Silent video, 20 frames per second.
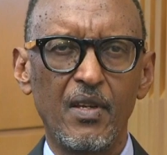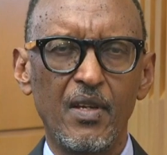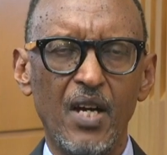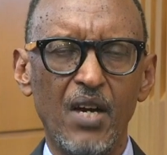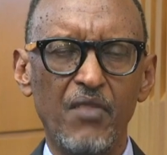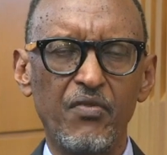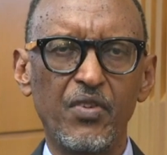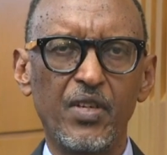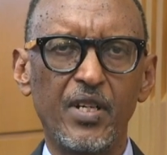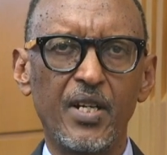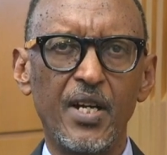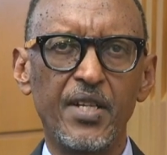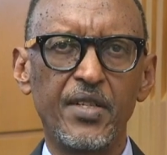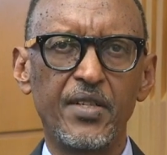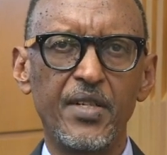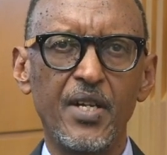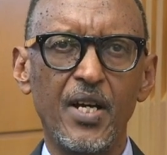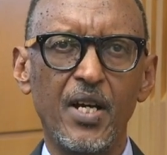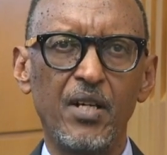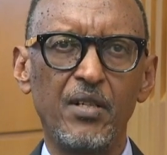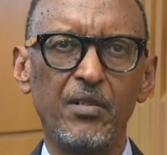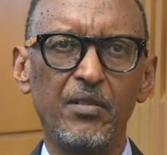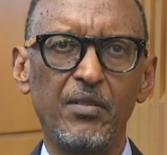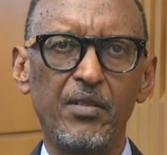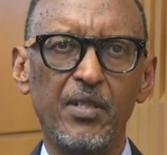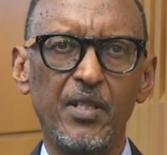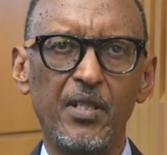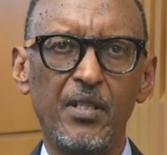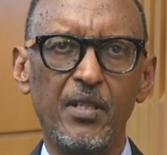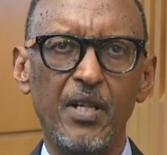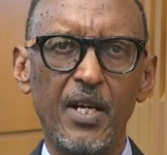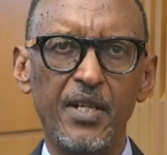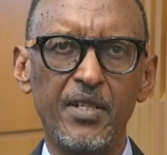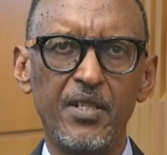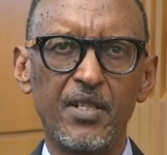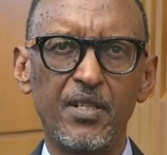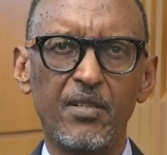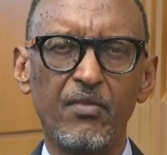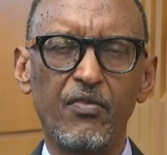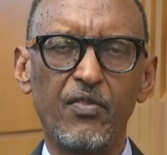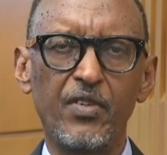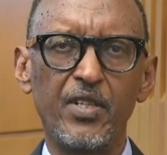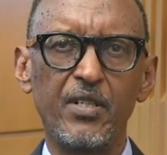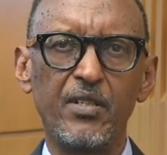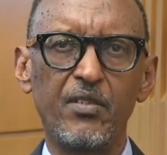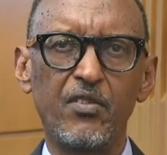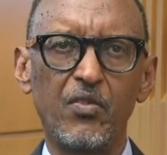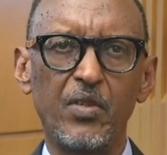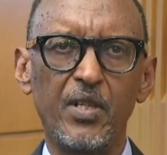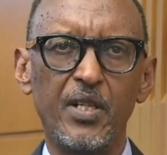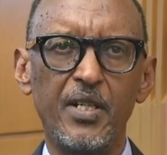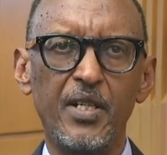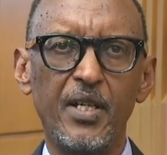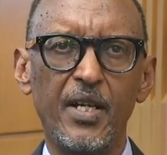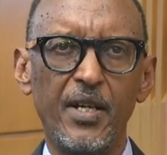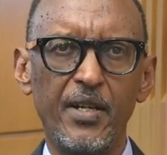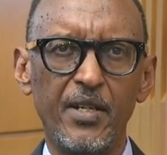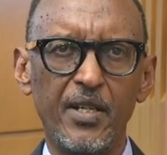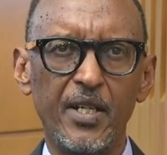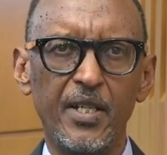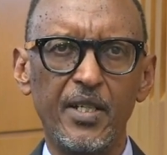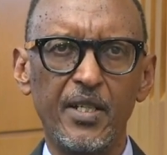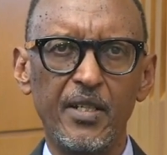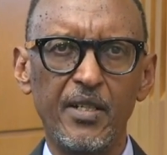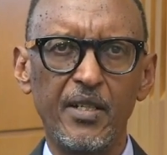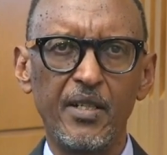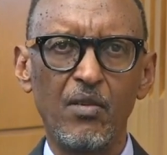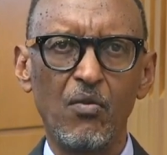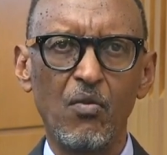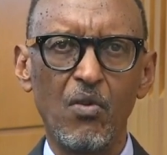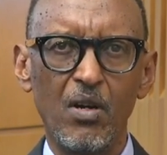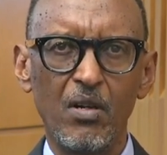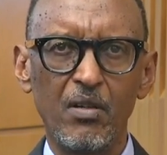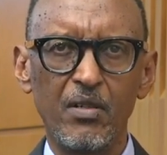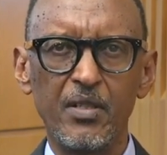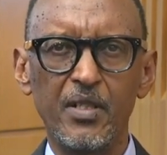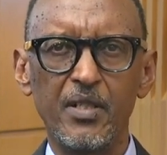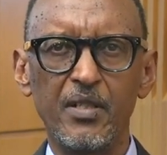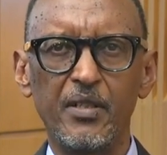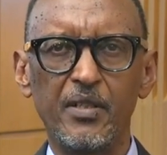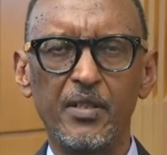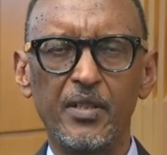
Africa is now the largest free trade area in the world